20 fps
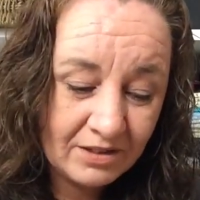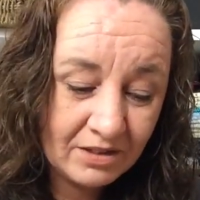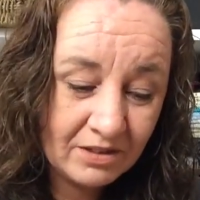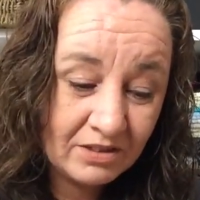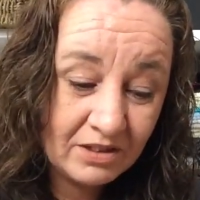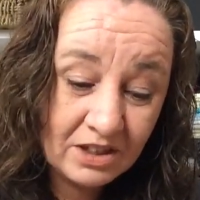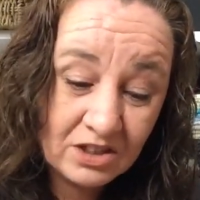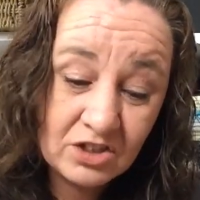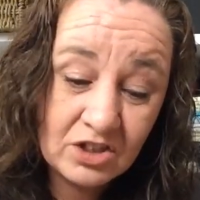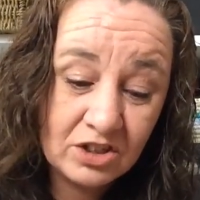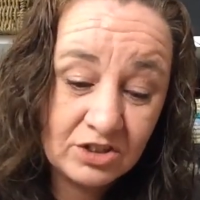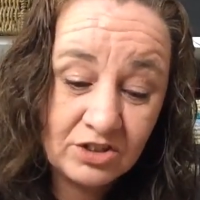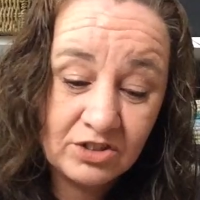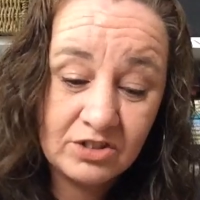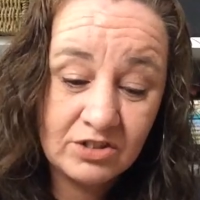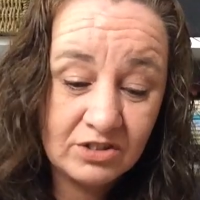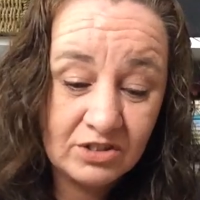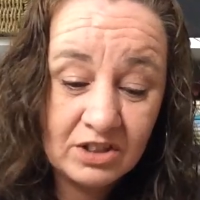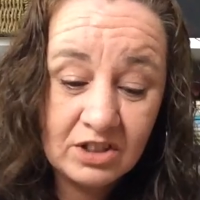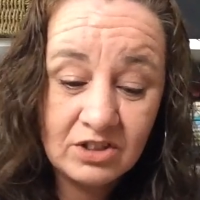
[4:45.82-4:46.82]
this
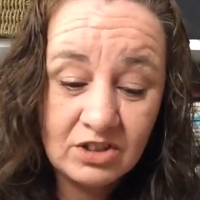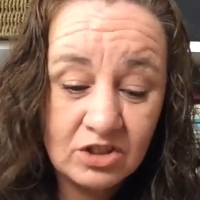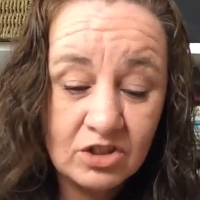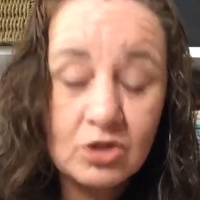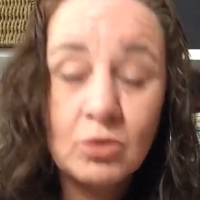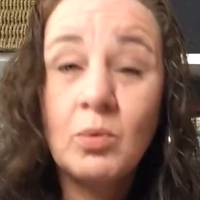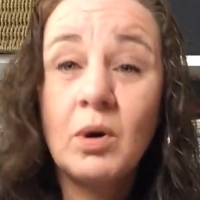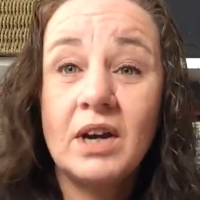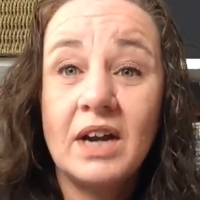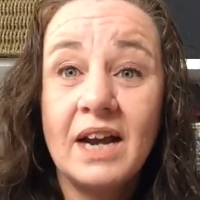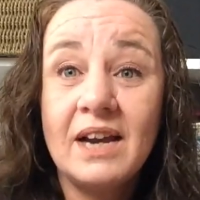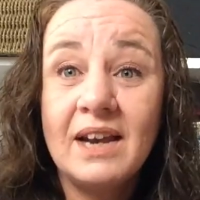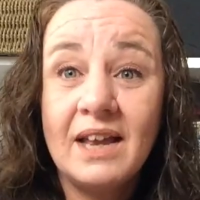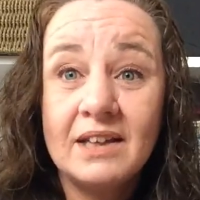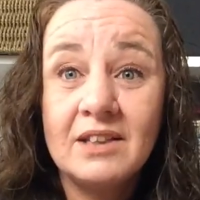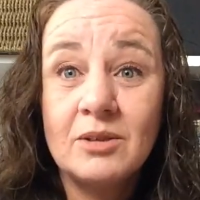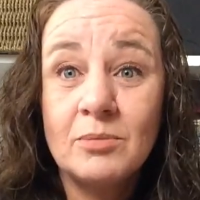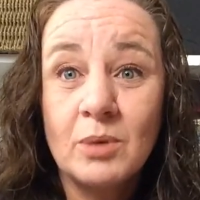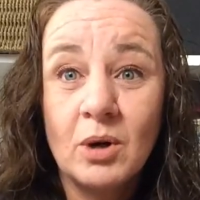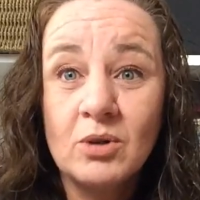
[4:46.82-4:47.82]
is the one I
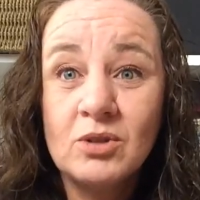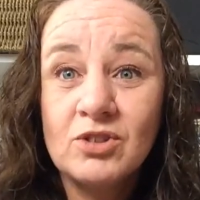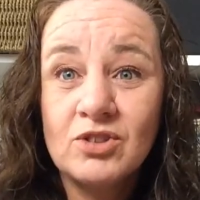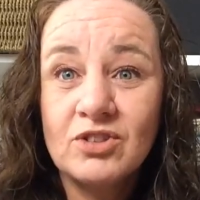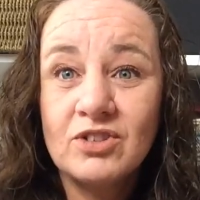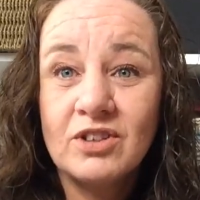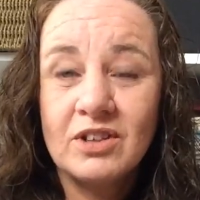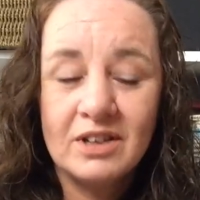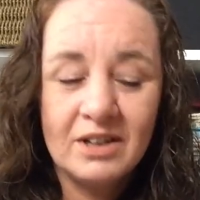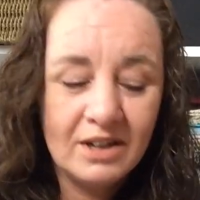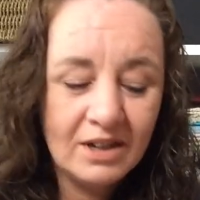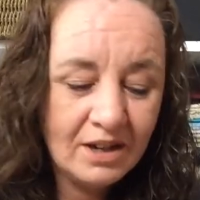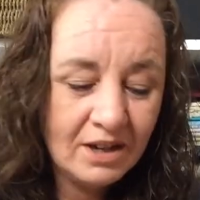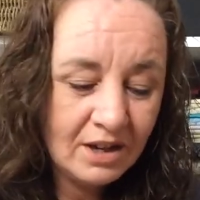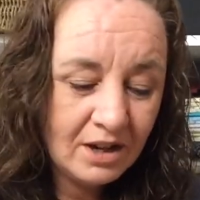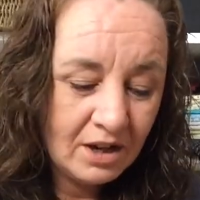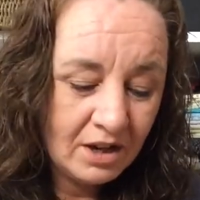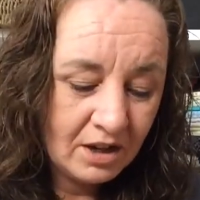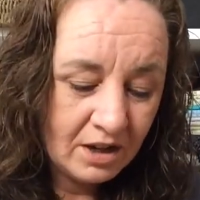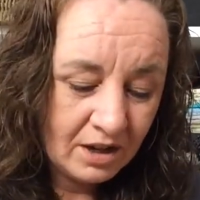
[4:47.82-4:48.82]
like the most.
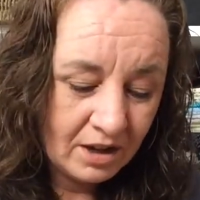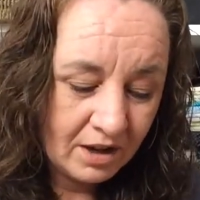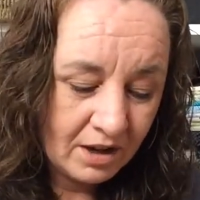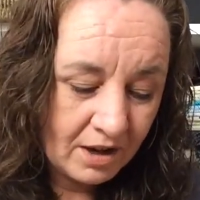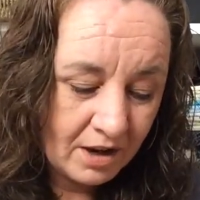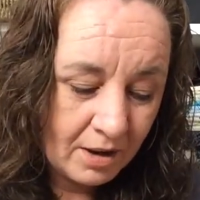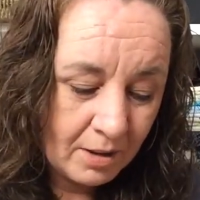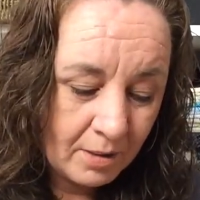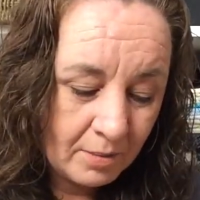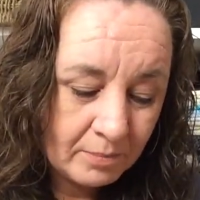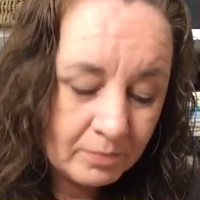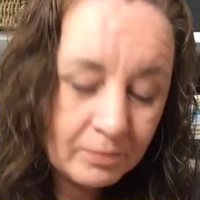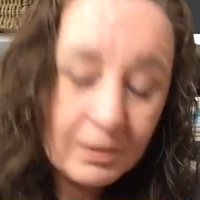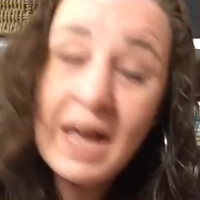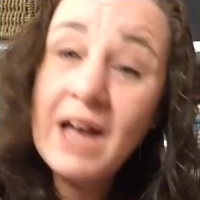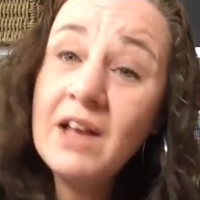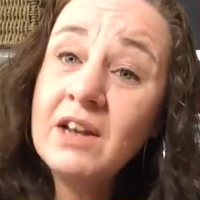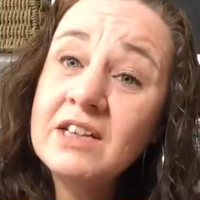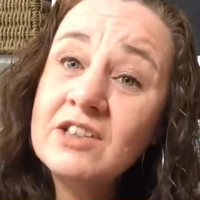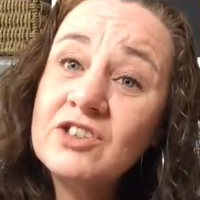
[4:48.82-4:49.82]

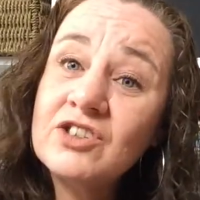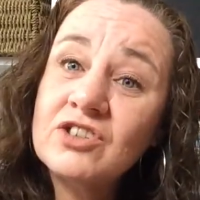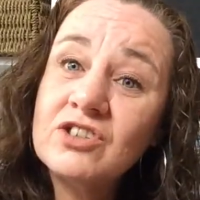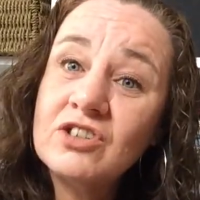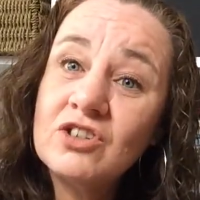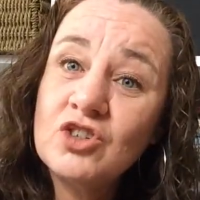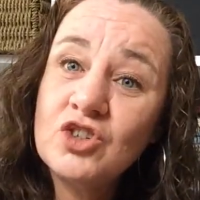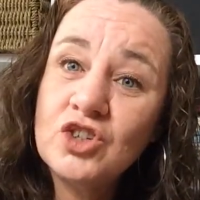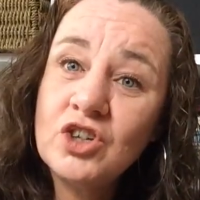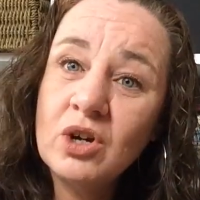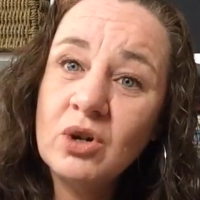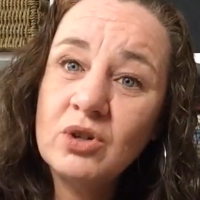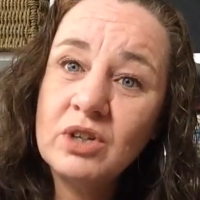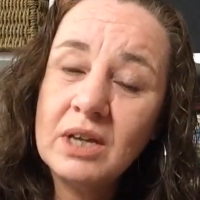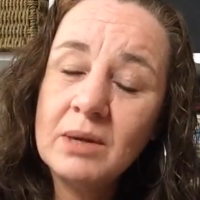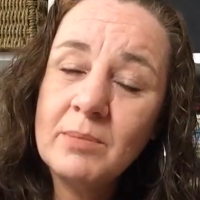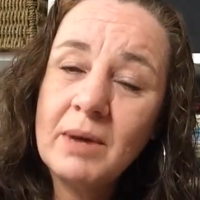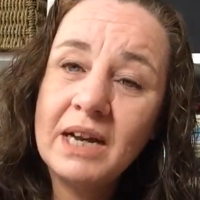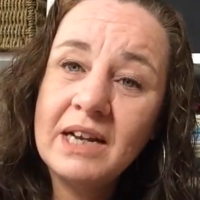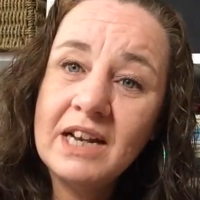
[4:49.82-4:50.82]
Alice showed
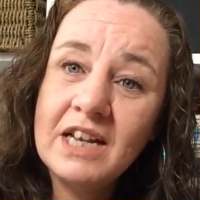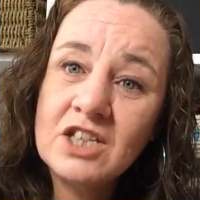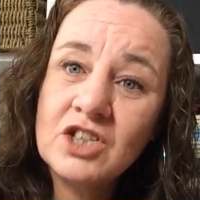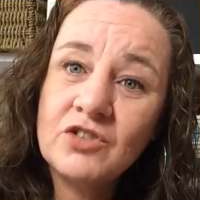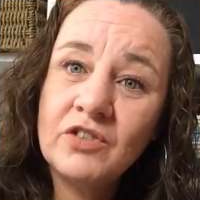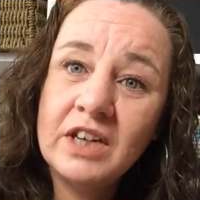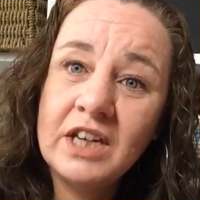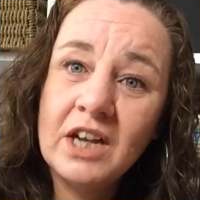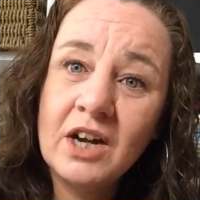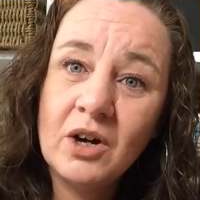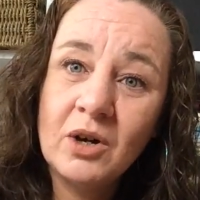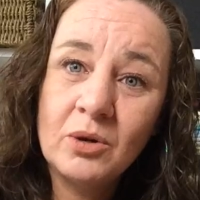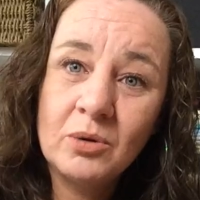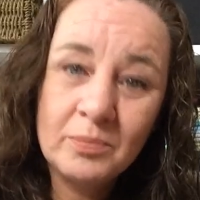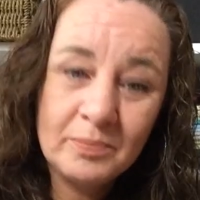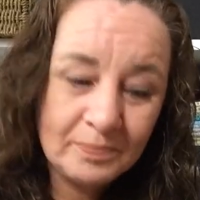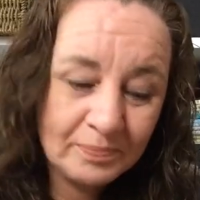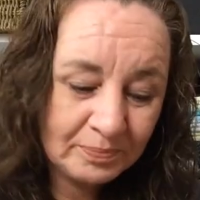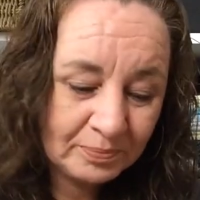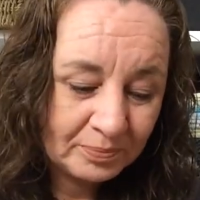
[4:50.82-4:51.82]
in my last video
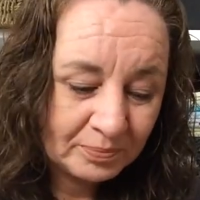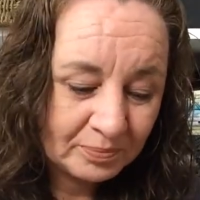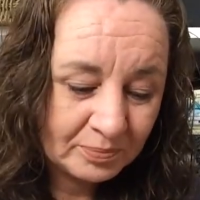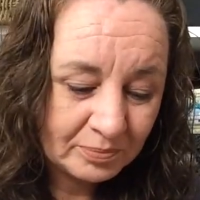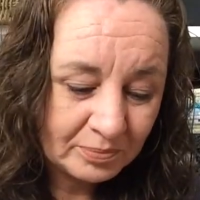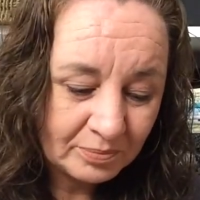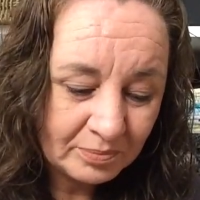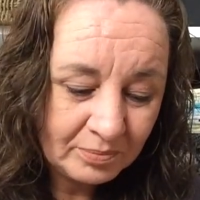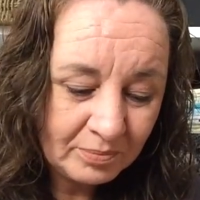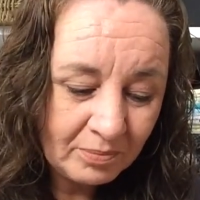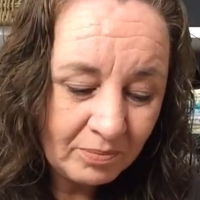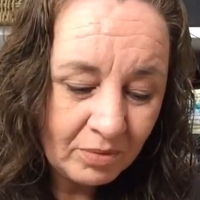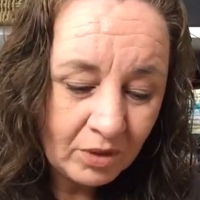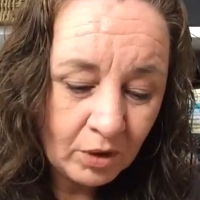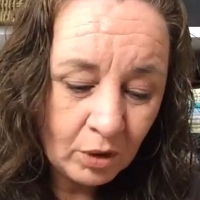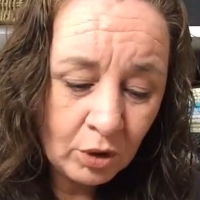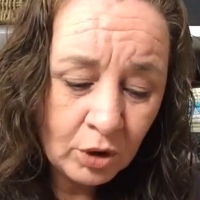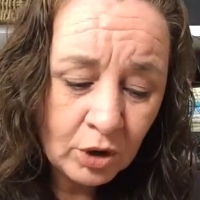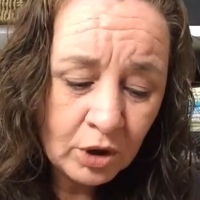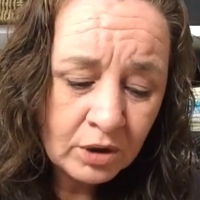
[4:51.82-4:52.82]

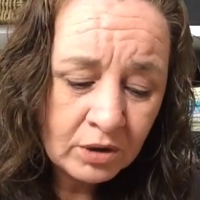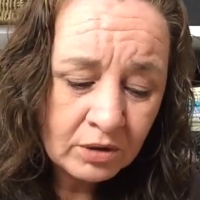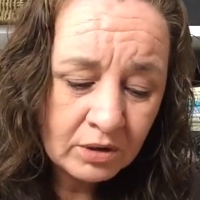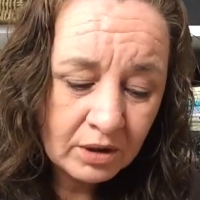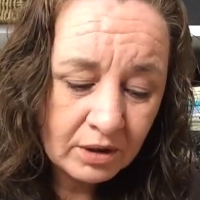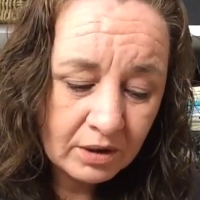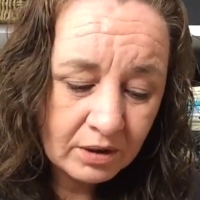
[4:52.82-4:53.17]
her